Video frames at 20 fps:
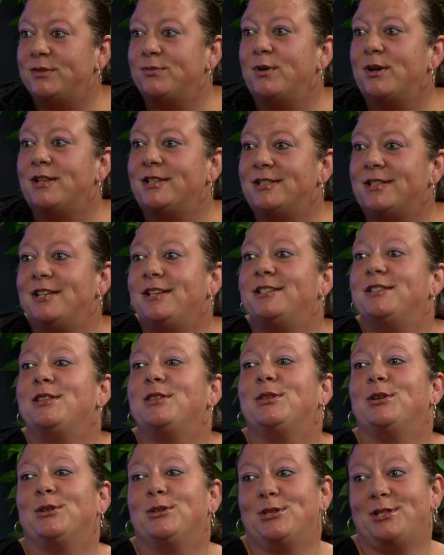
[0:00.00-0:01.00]
Wednesdays,
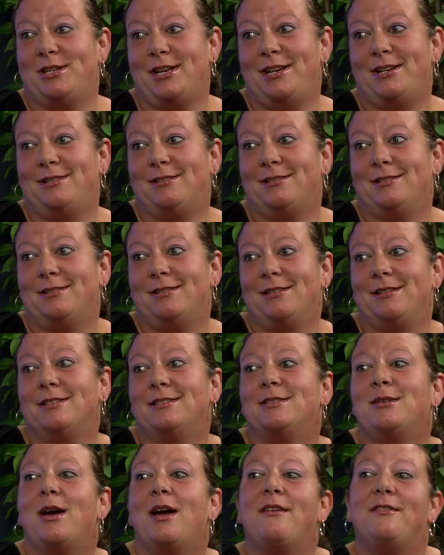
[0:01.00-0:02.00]
and Thursdays. Okay.
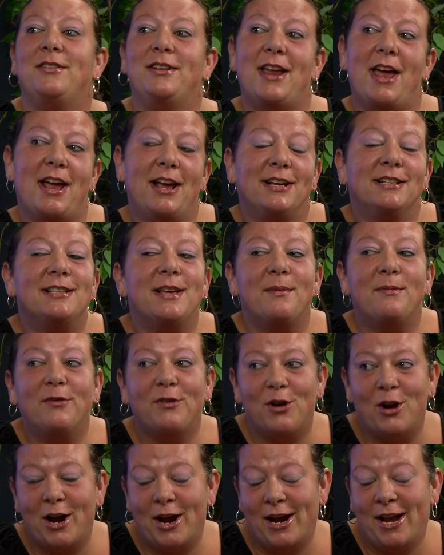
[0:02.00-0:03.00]
So every day except
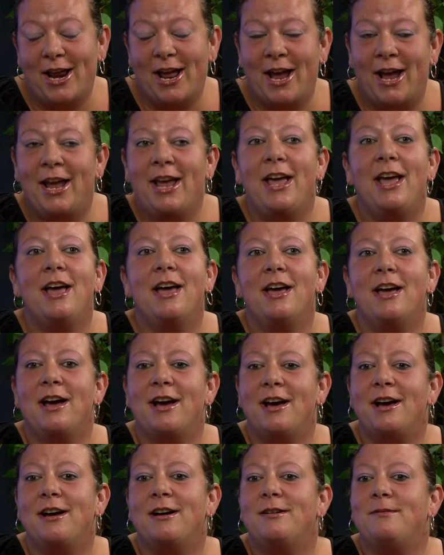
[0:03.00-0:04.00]
Friday. All
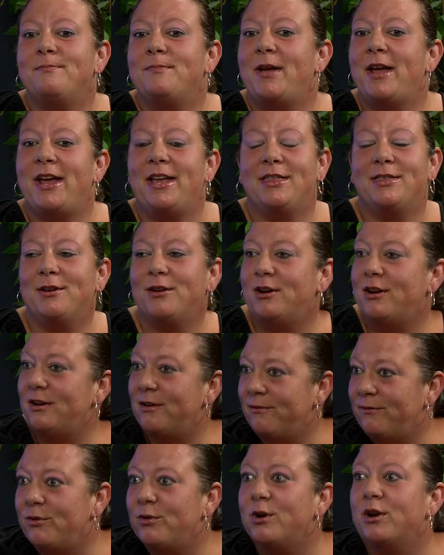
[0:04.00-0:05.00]
right. Um, Eight thirty to
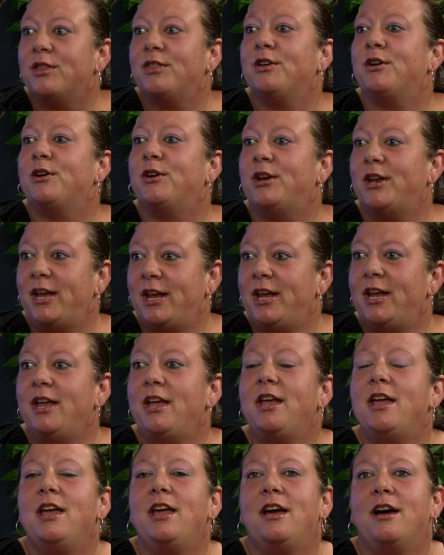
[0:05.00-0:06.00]
four thirty
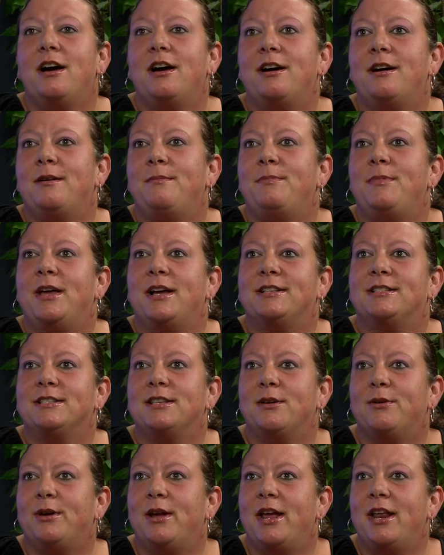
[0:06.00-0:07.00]
um, that's
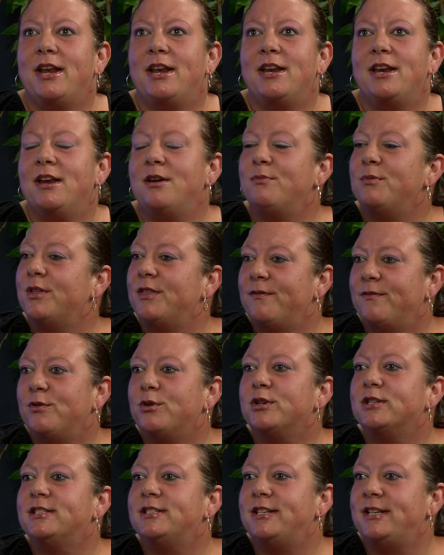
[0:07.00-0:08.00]
located in with
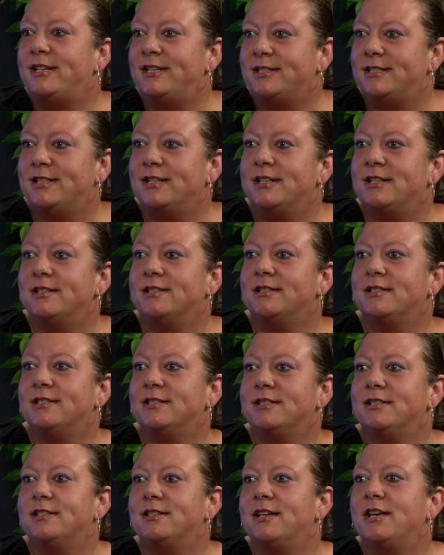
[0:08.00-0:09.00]
Four
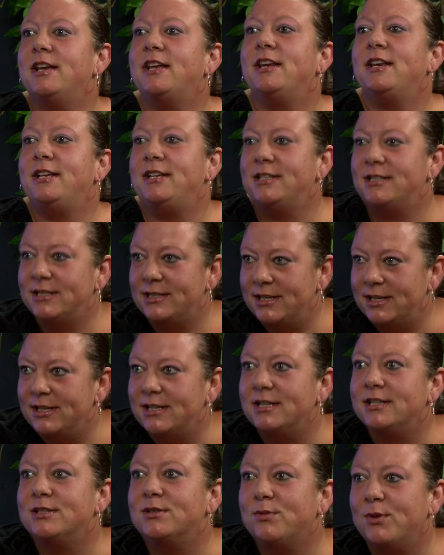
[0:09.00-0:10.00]
Seasons in
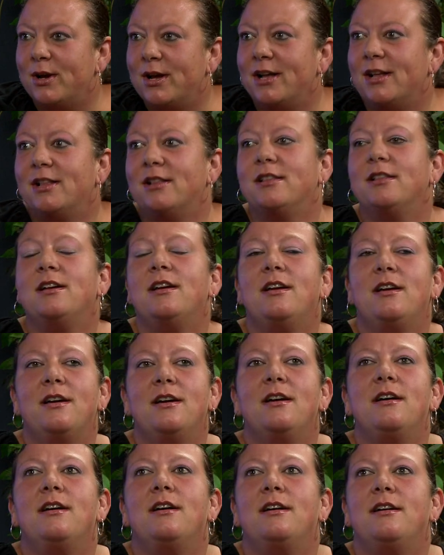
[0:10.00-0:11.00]
Easton as okay. well.
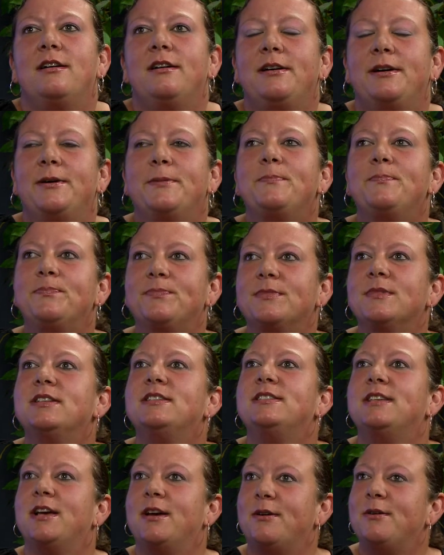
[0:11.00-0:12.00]
Um,
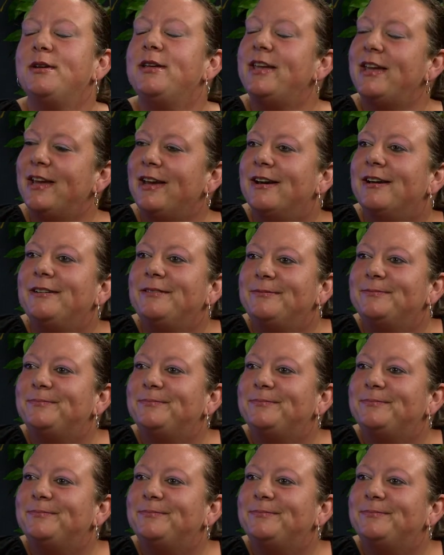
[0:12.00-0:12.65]
so yeah.